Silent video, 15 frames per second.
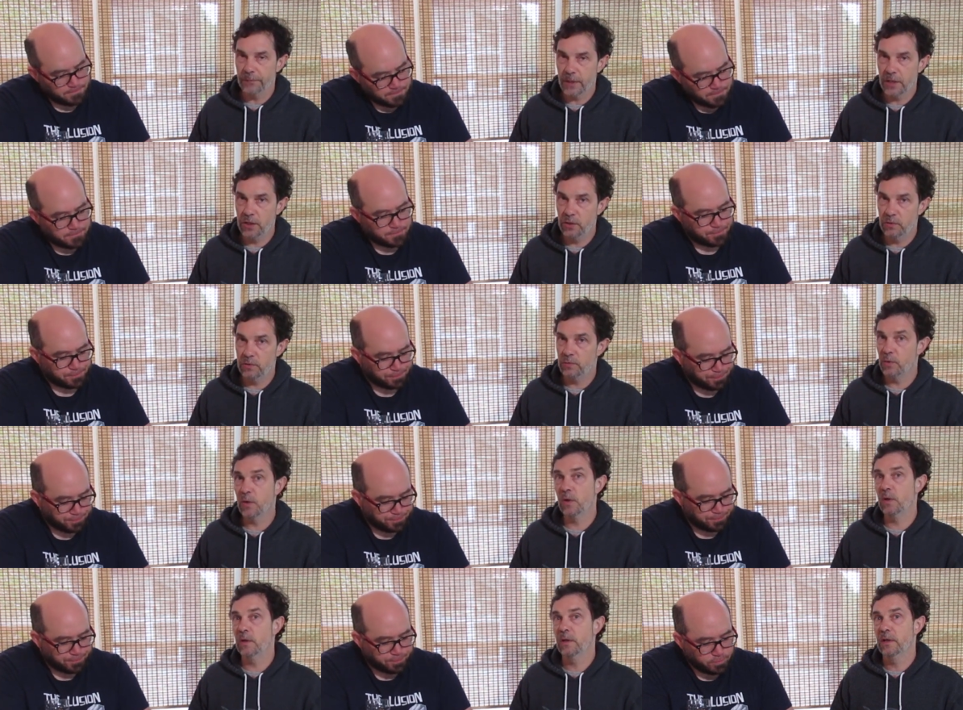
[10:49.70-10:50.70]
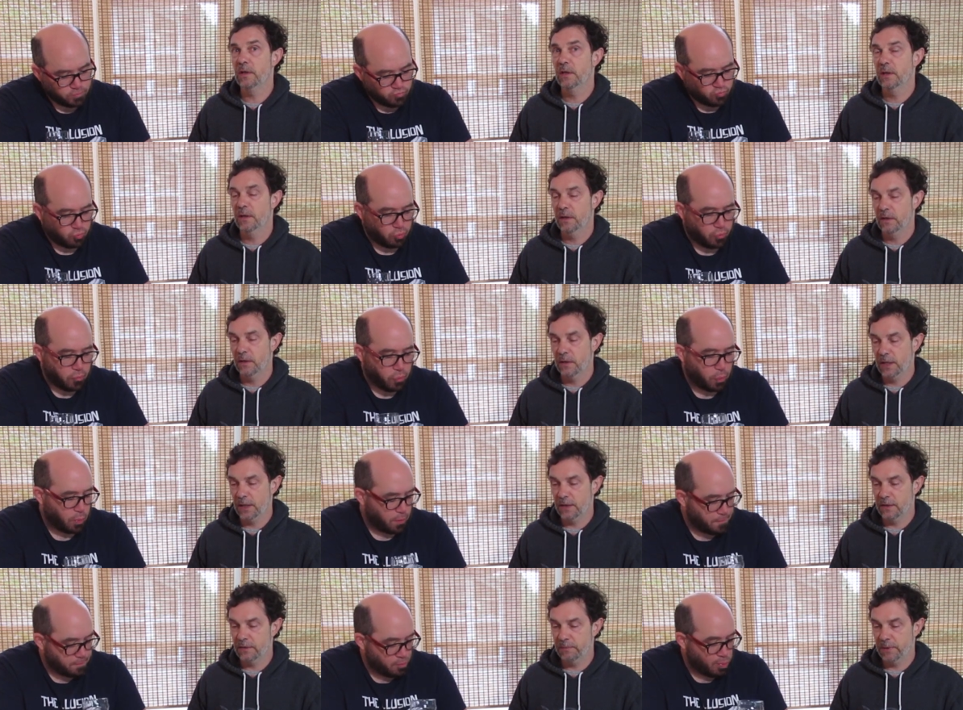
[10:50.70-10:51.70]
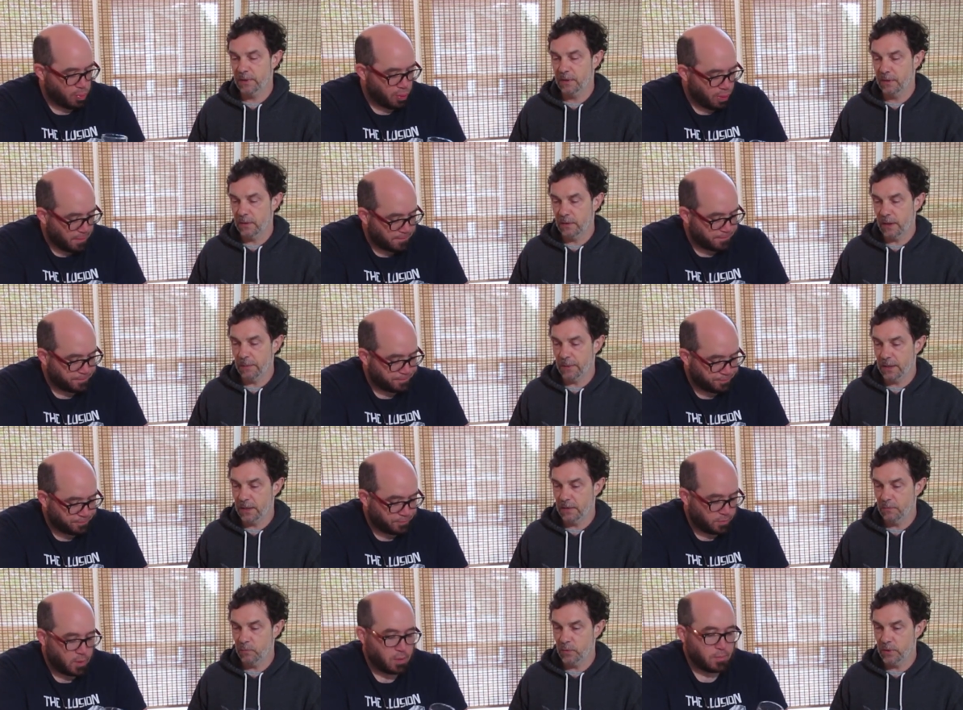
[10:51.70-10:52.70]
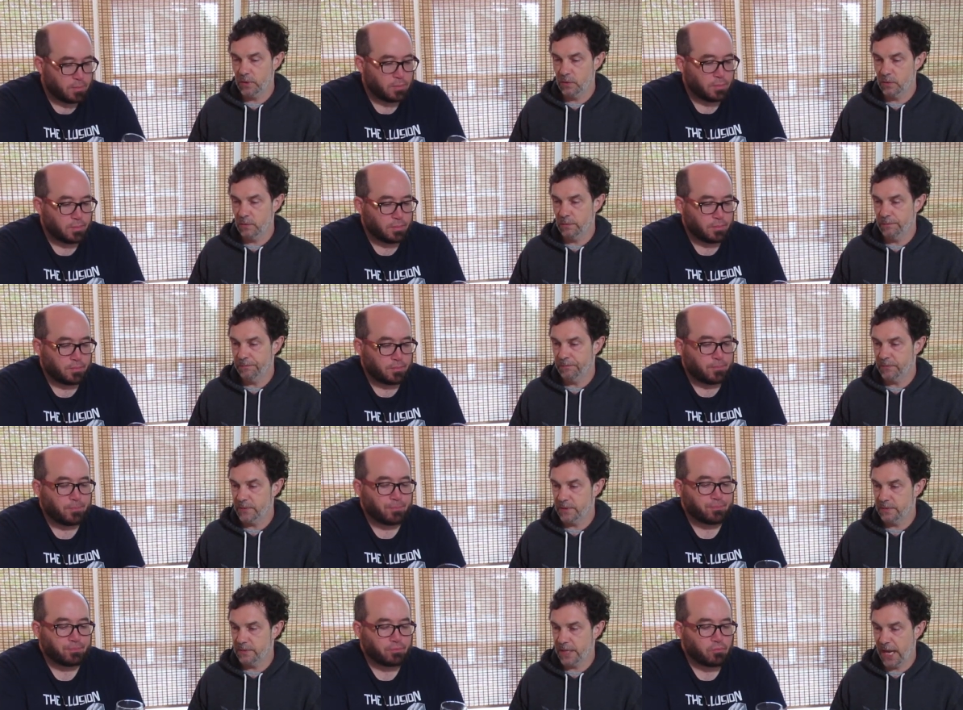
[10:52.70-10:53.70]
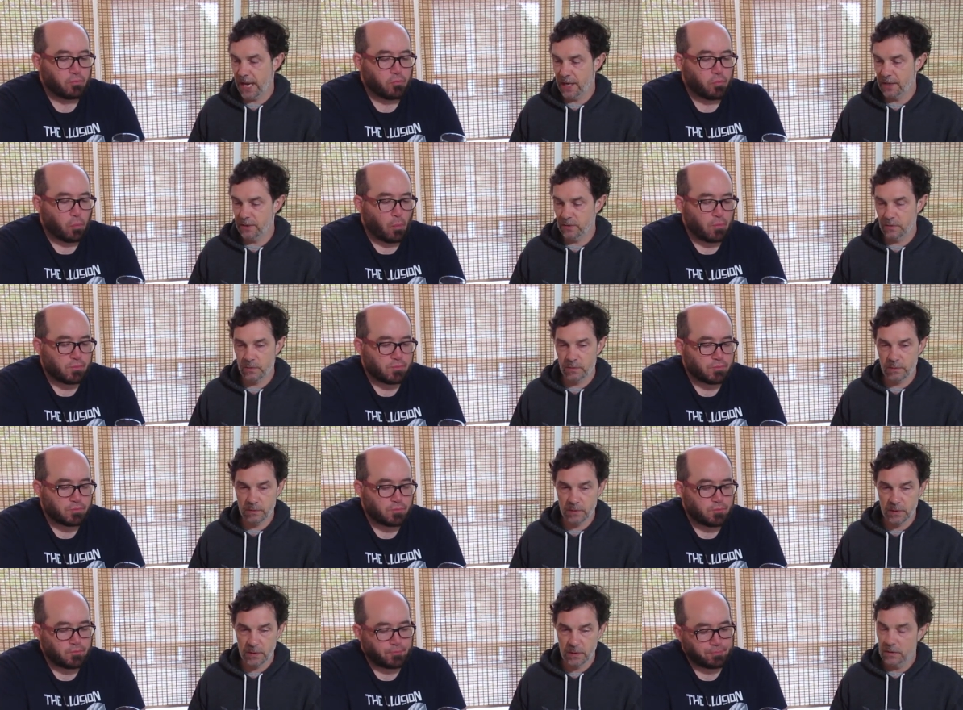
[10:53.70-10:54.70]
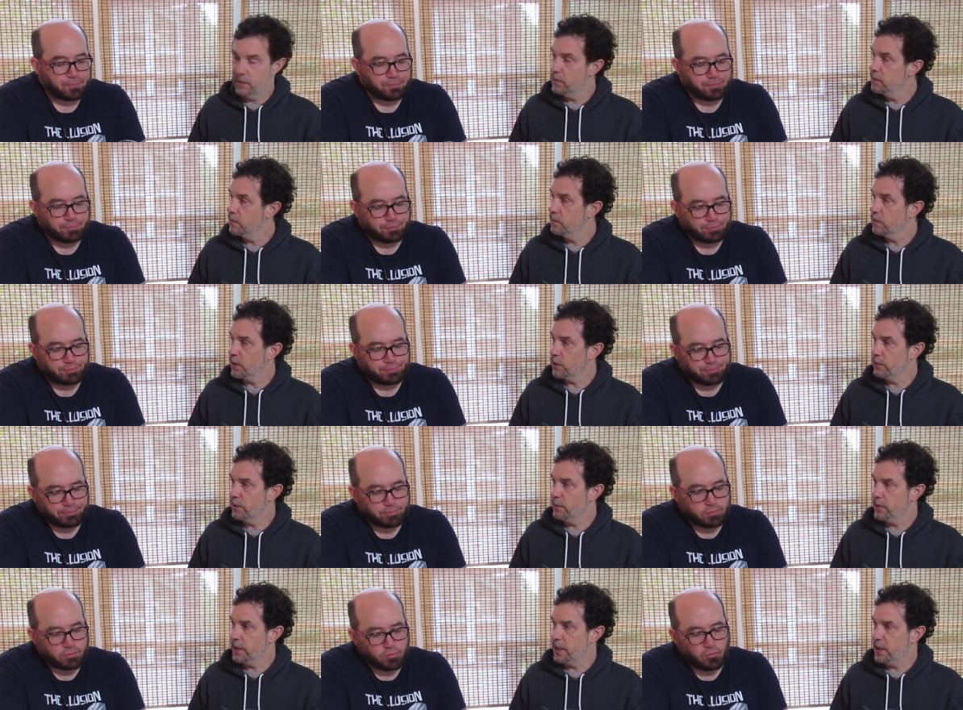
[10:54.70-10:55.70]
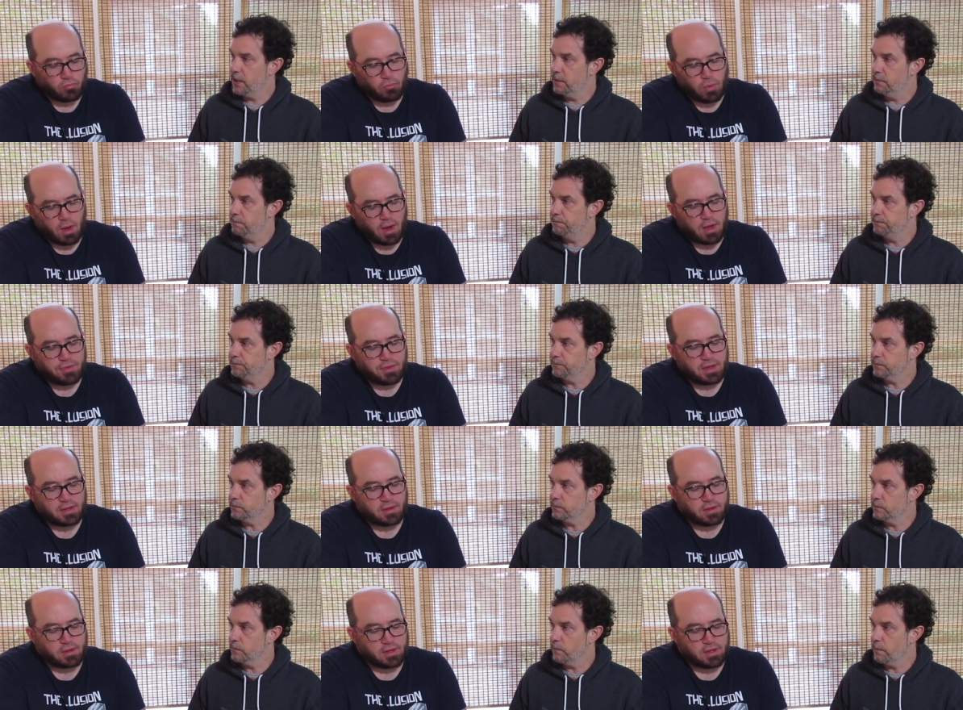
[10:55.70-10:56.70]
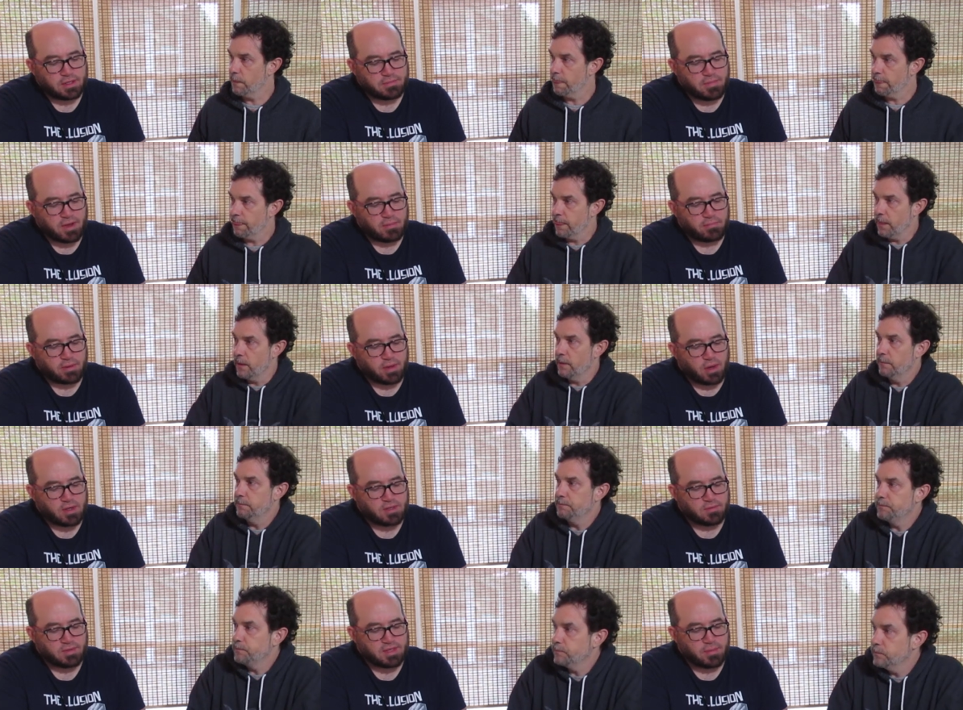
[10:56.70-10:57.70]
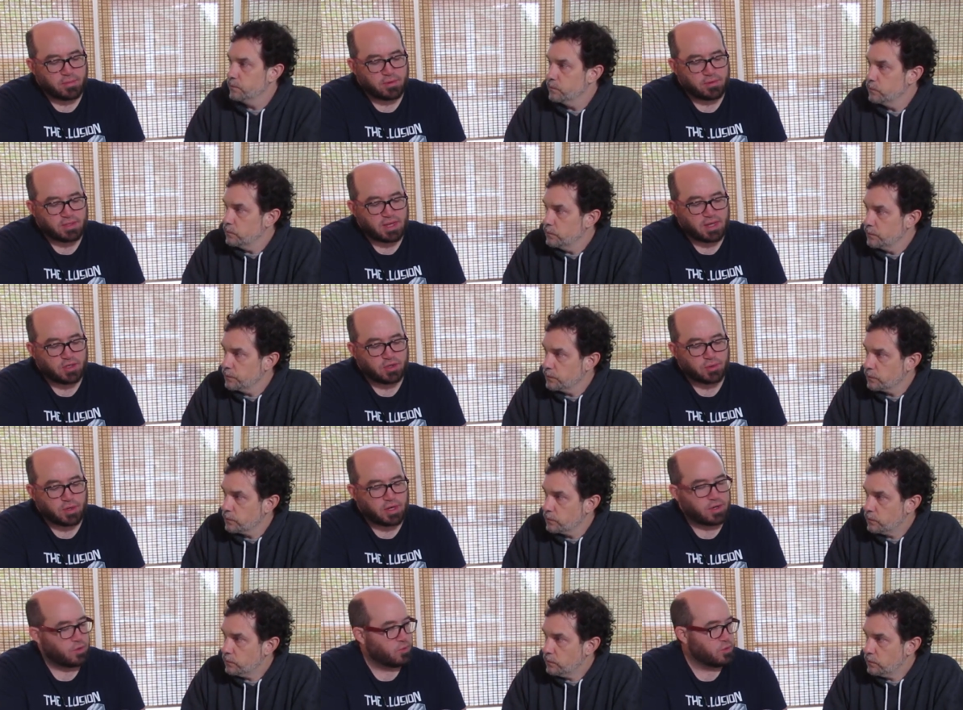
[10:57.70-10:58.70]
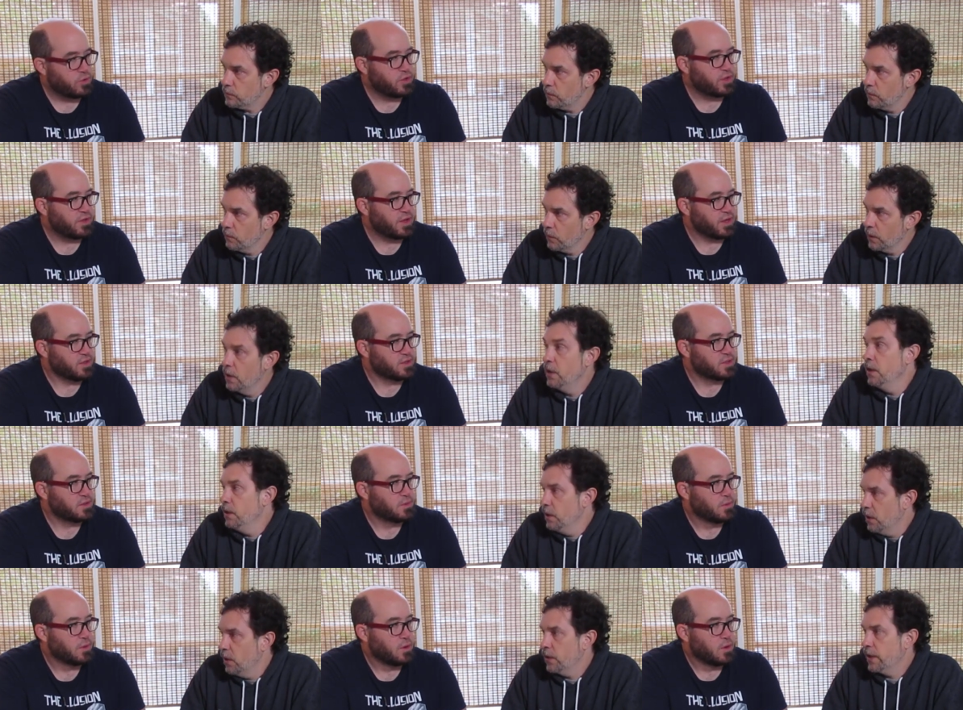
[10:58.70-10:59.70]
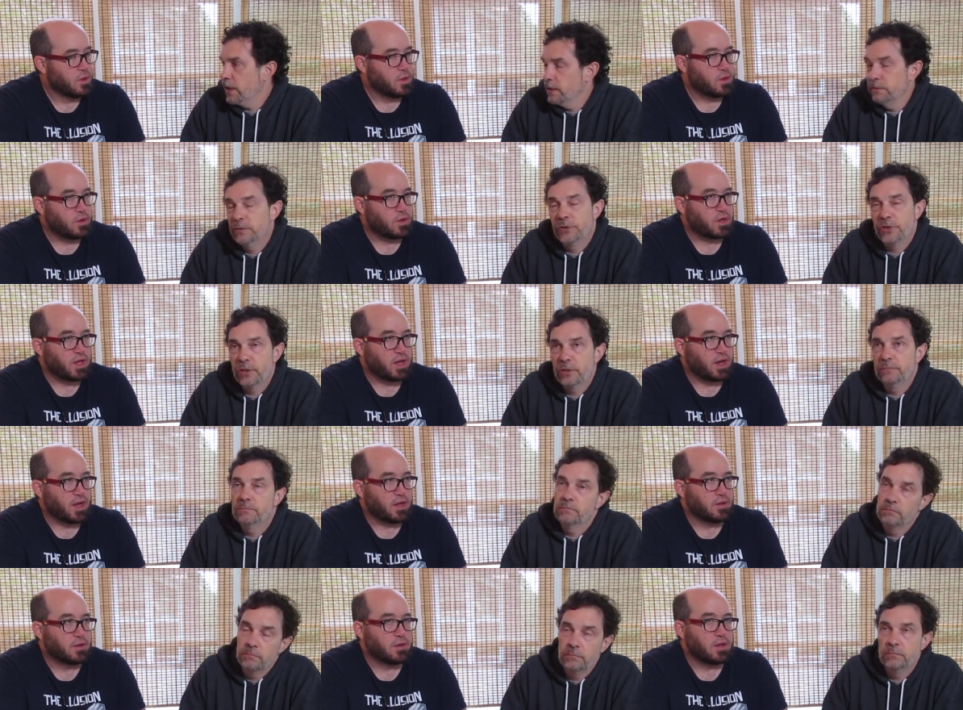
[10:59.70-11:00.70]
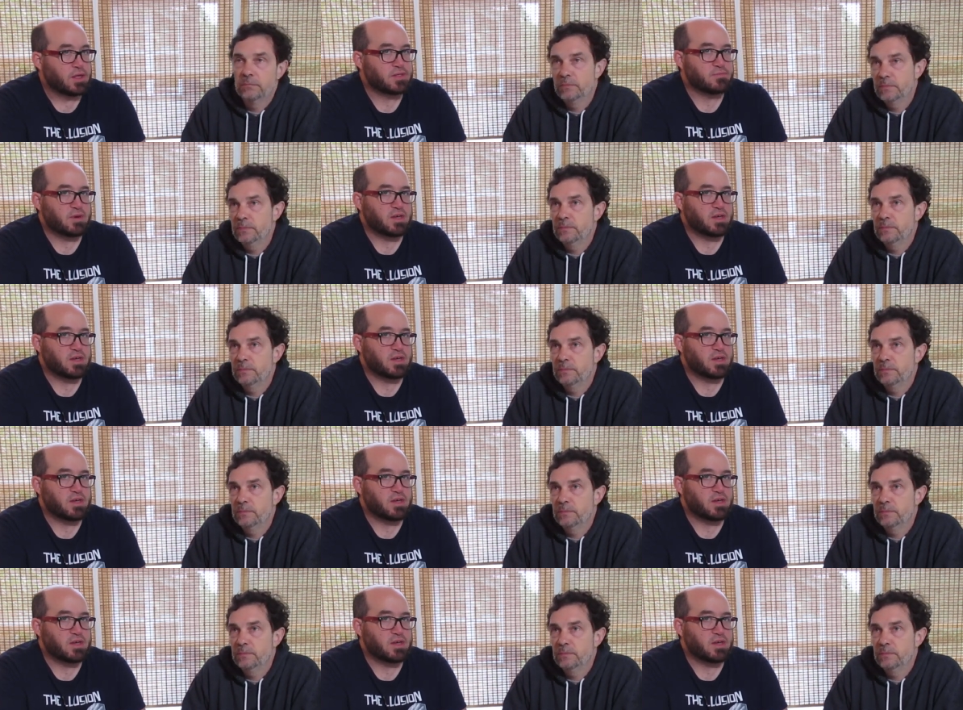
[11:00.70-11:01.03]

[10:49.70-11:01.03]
Speaker 1: a huge role in this beer. I mean, would you tend to
Speaker 2: agree with that? I think the yeast might be also some of those tangerine and orangey things. Okay, you're sure. getting as